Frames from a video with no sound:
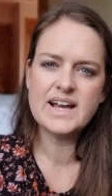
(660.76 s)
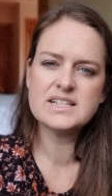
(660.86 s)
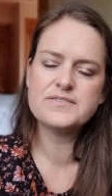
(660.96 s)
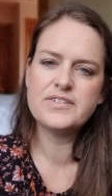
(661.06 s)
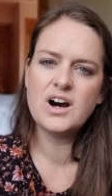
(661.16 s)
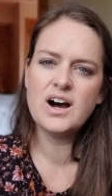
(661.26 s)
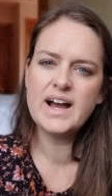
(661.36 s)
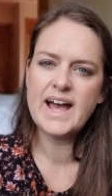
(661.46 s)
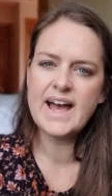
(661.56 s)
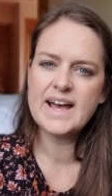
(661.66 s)
as
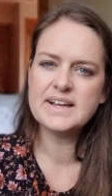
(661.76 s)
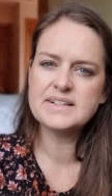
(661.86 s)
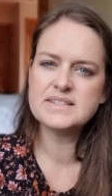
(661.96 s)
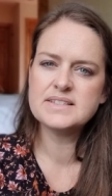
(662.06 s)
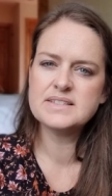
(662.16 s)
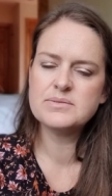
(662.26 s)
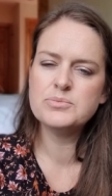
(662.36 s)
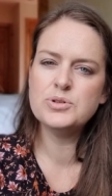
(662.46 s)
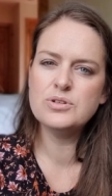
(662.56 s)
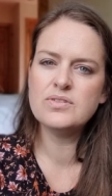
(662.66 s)
far as
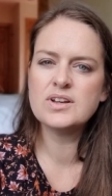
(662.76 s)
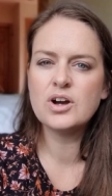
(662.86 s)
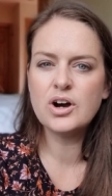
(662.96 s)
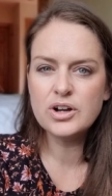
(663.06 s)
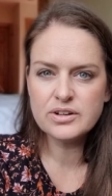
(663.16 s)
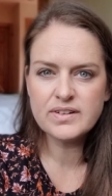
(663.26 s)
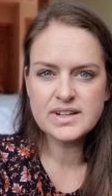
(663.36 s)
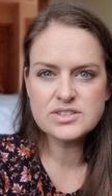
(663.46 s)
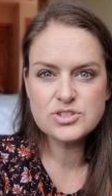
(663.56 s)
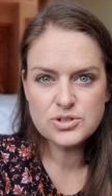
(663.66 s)
moving
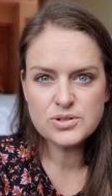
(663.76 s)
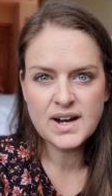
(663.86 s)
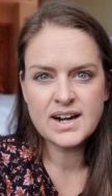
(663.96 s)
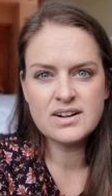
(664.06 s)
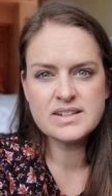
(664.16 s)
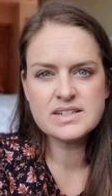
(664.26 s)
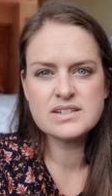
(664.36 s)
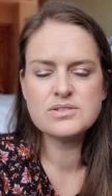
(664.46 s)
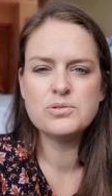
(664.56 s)
over to Ireland,